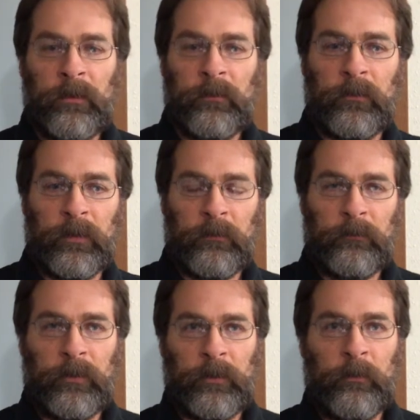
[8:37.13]
Do they
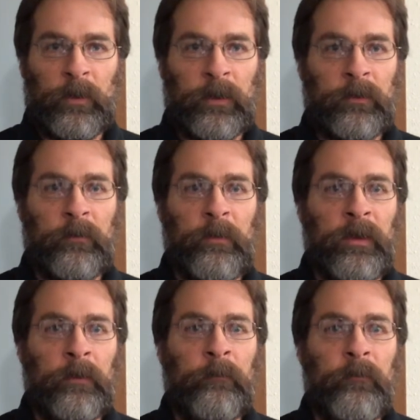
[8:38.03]
really want to
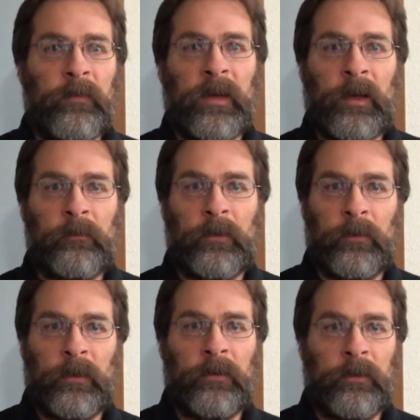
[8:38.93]
be out
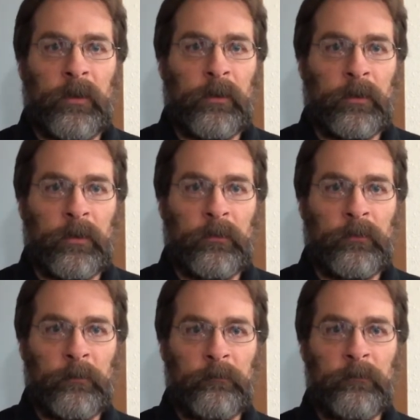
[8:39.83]
there in the dark on
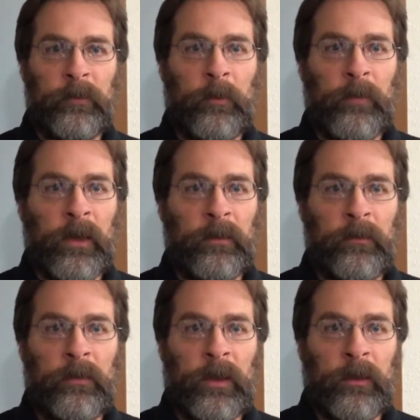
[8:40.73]
some
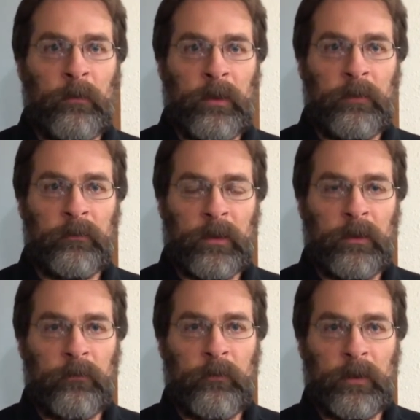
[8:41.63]
abandoned highway
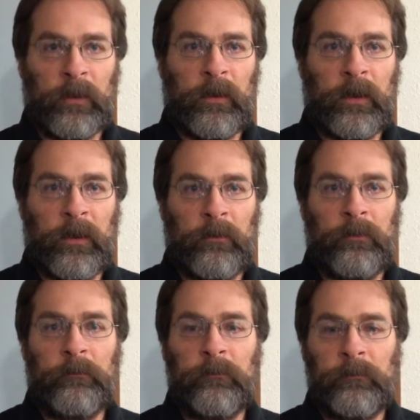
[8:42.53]
trying to figure out how
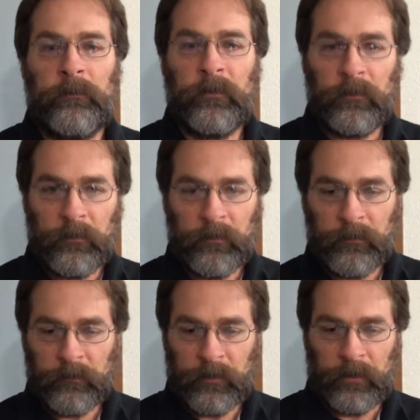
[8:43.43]
to,
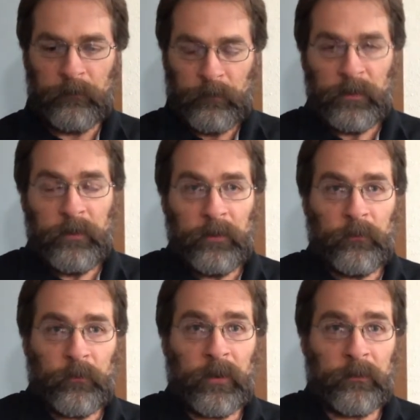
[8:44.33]
you know, read the
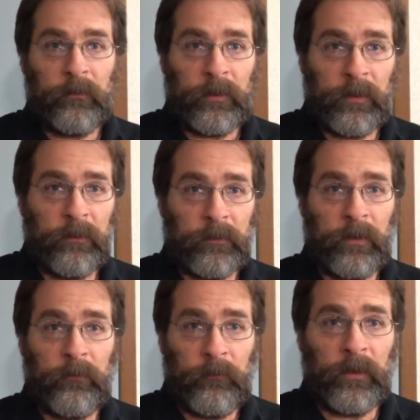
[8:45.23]
instructions on it,
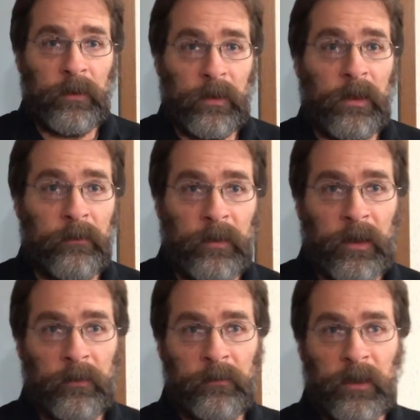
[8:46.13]
trying to figure out
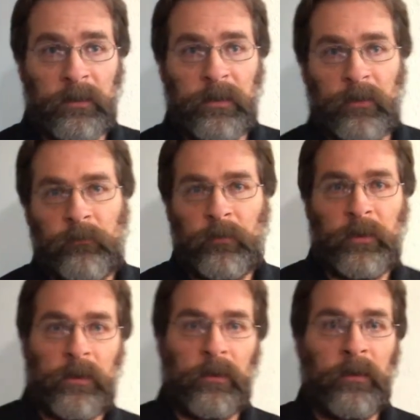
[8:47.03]
how to light that
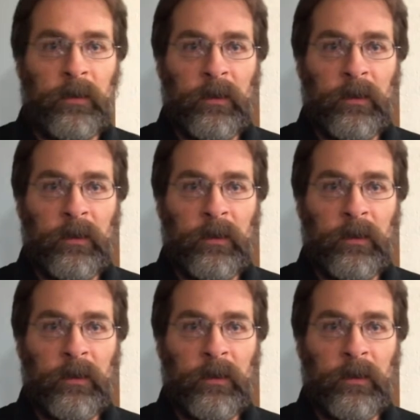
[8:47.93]
flare?